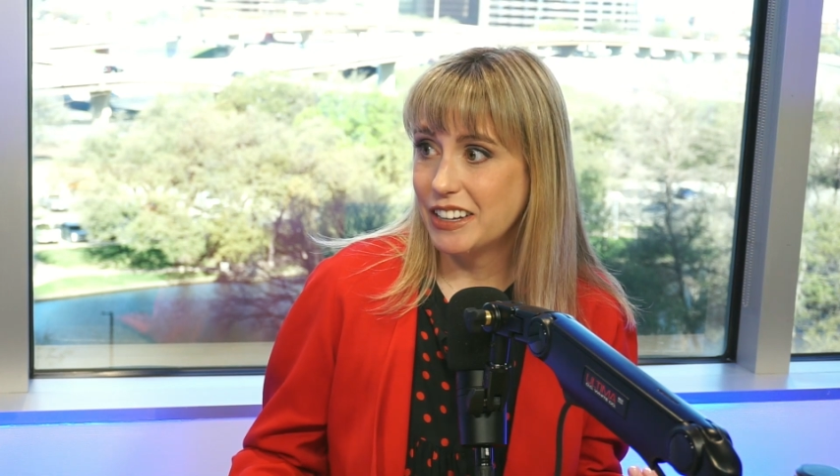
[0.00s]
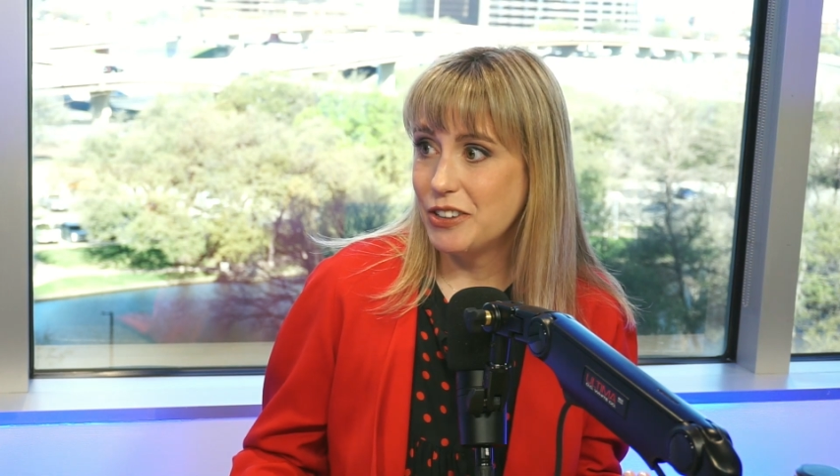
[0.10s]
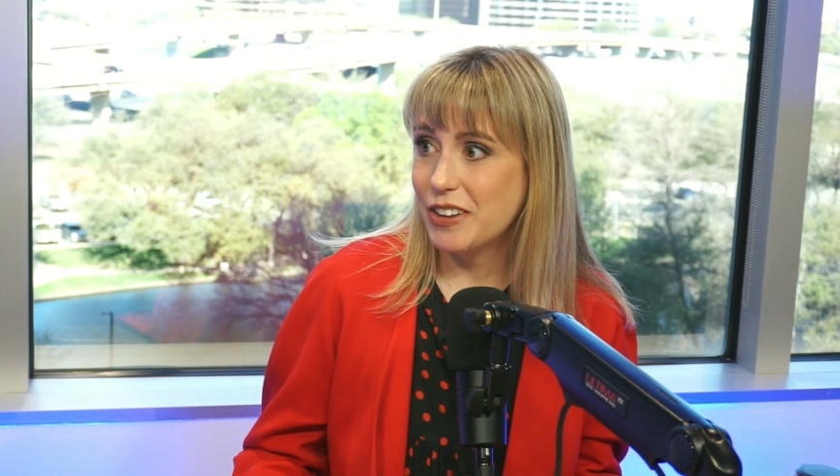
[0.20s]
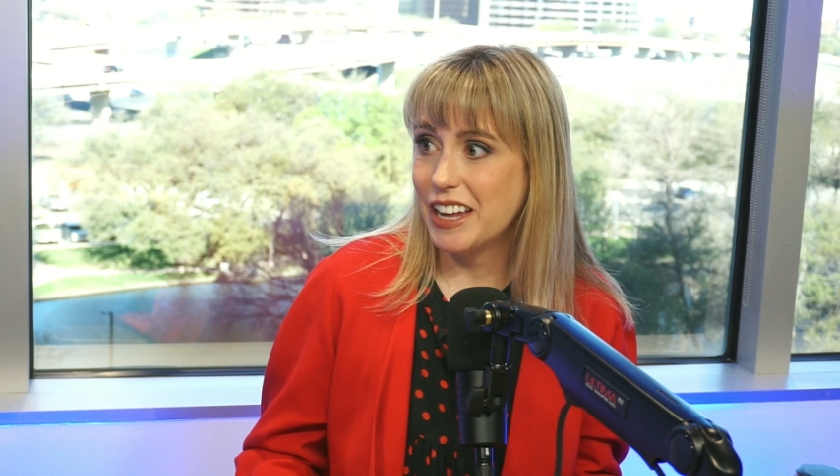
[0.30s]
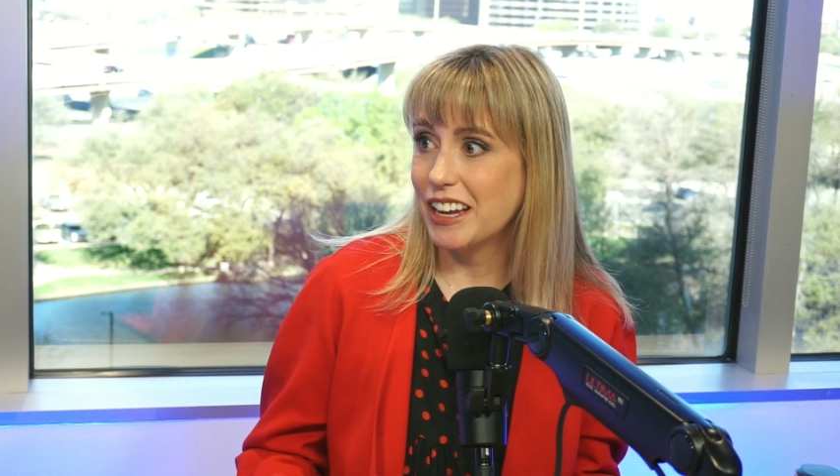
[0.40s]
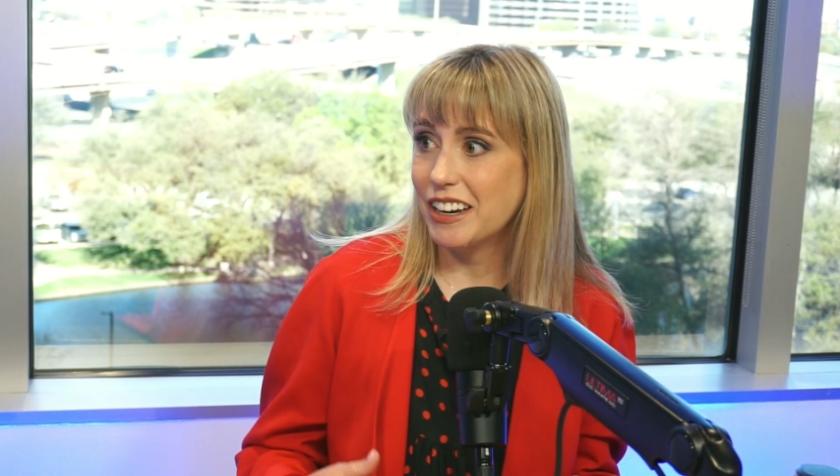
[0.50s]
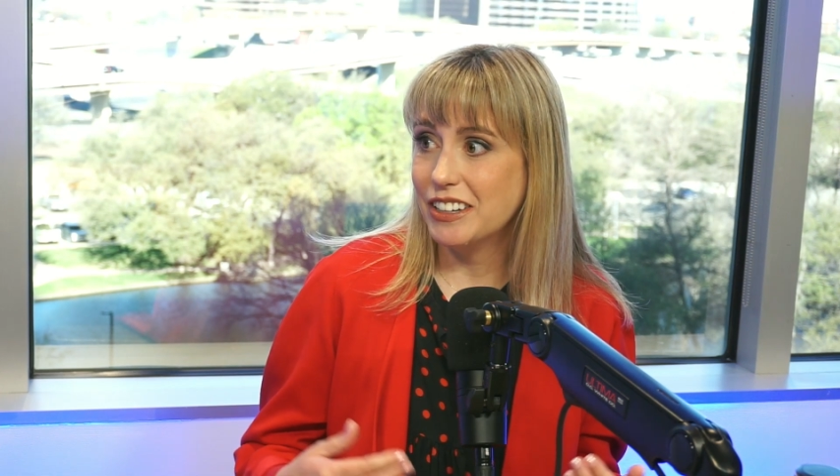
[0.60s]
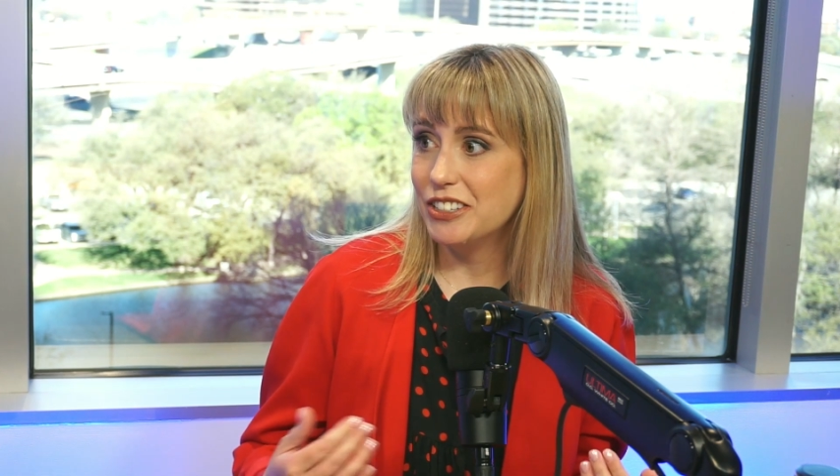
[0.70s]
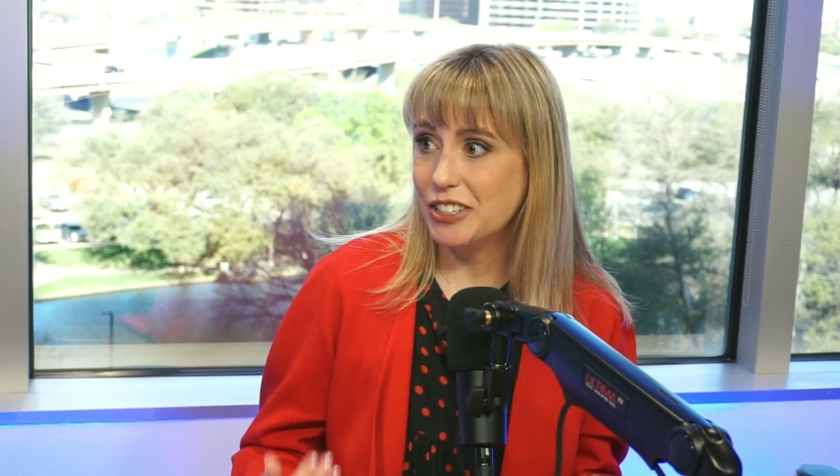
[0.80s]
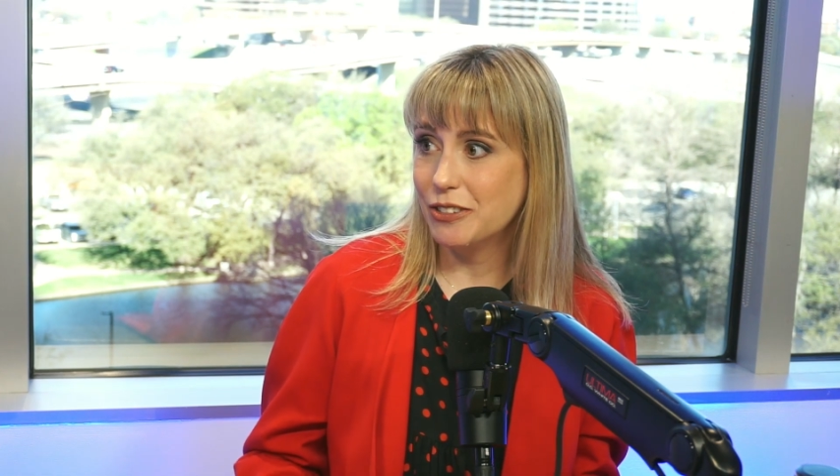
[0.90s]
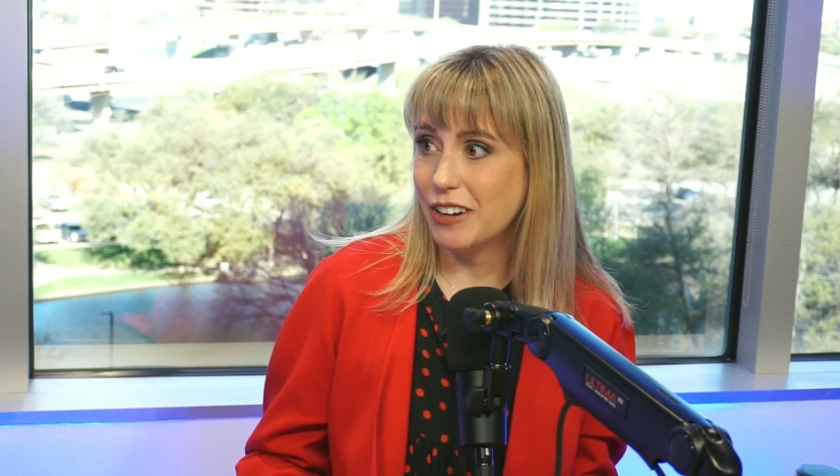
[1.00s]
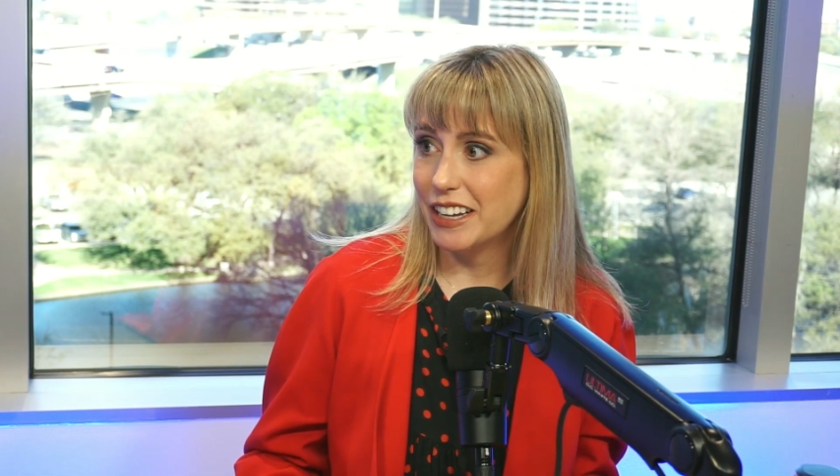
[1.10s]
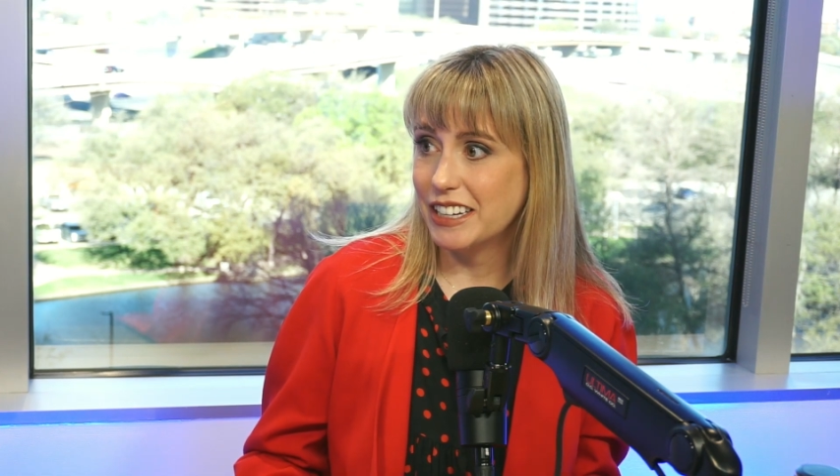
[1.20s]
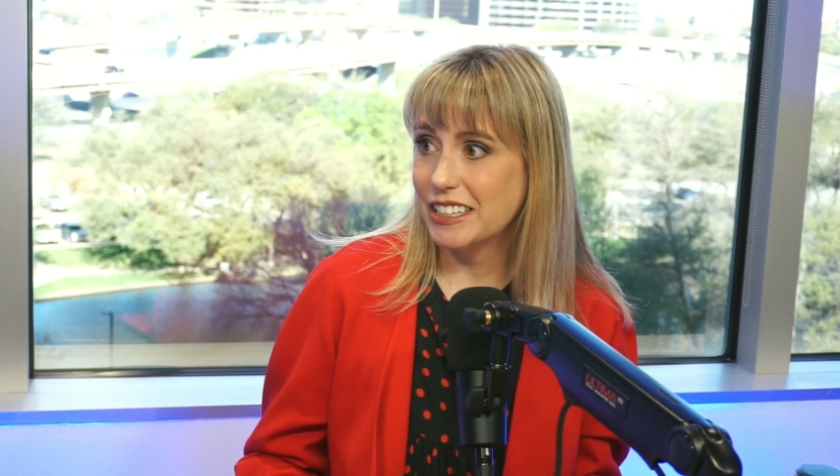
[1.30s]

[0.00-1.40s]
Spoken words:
You can't undo it.